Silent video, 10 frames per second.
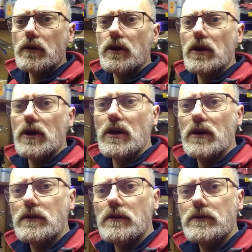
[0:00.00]

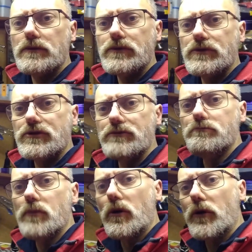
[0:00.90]
here
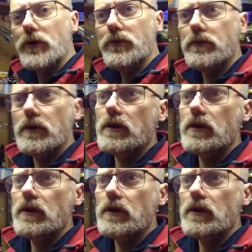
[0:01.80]
tomorrow.